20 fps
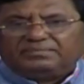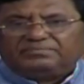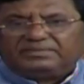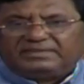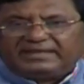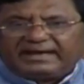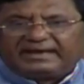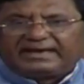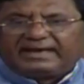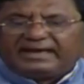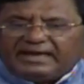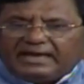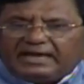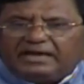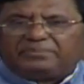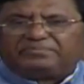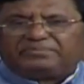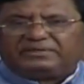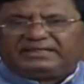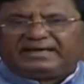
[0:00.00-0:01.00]
they can
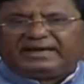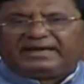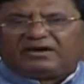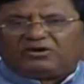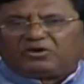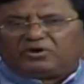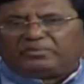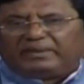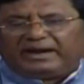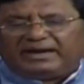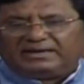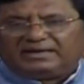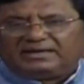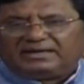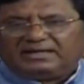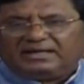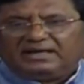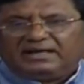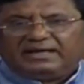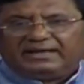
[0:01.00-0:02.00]
help the government
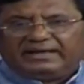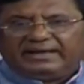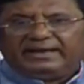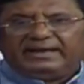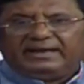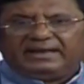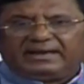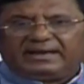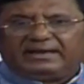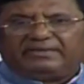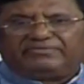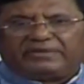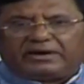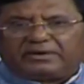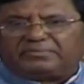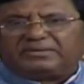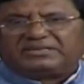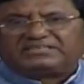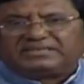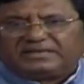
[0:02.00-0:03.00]
in
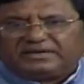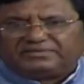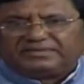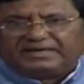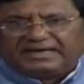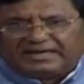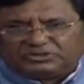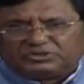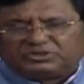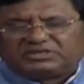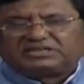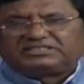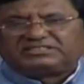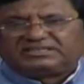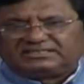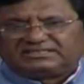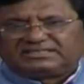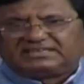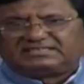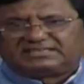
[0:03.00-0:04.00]
reformation of the
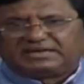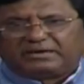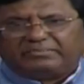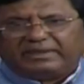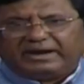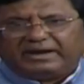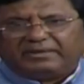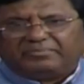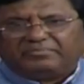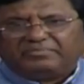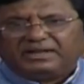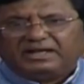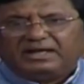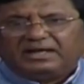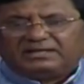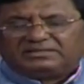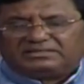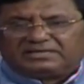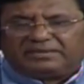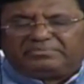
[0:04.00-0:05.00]
education system, madam.
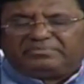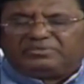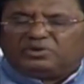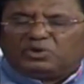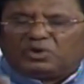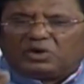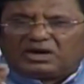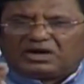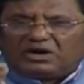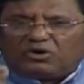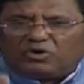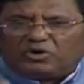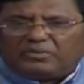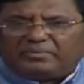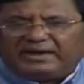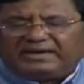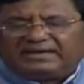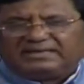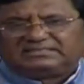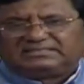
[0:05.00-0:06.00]
Sir, no
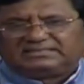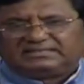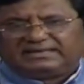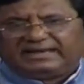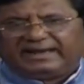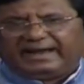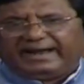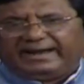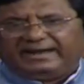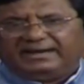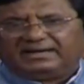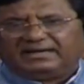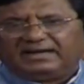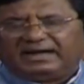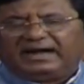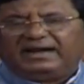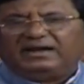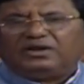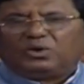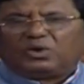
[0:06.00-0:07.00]
government is denied
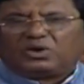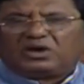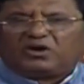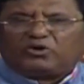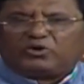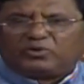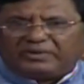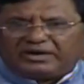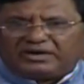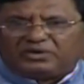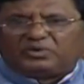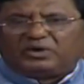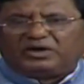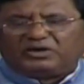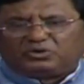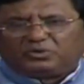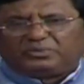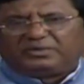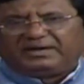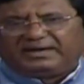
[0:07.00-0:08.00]
and no government
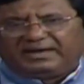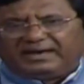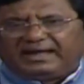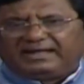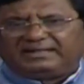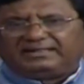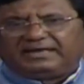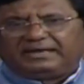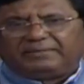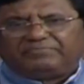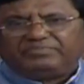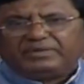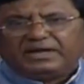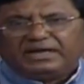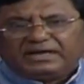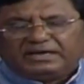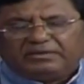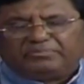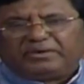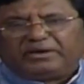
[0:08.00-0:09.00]
going to be denied the
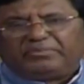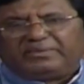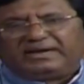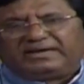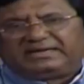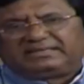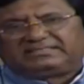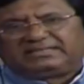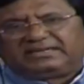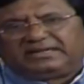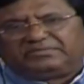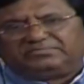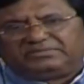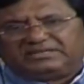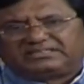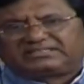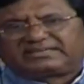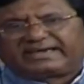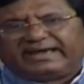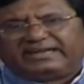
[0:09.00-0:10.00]
implementation of
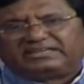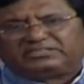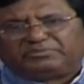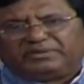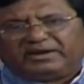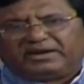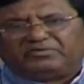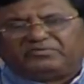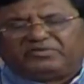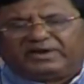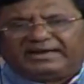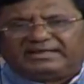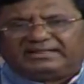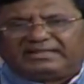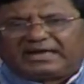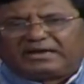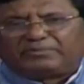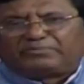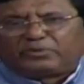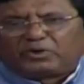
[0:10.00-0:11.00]
the scales, madam. Why
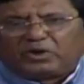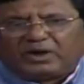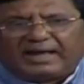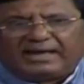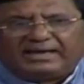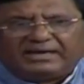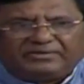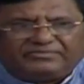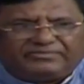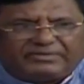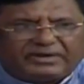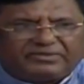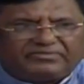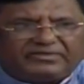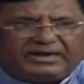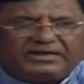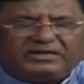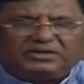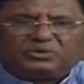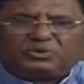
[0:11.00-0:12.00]
they are prolonging for
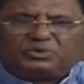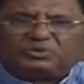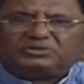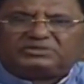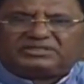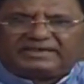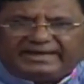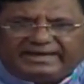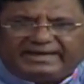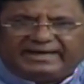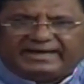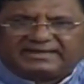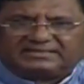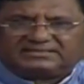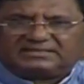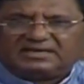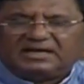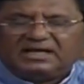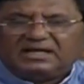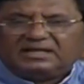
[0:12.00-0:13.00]
one, two, three
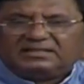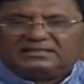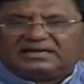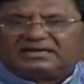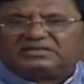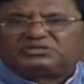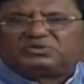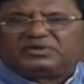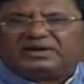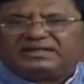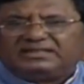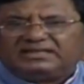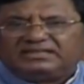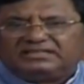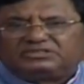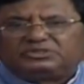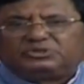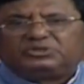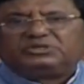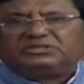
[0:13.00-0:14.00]
years? Mm. That's why the
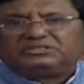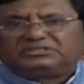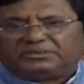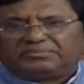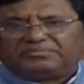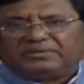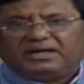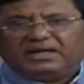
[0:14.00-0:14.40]
issue is uh,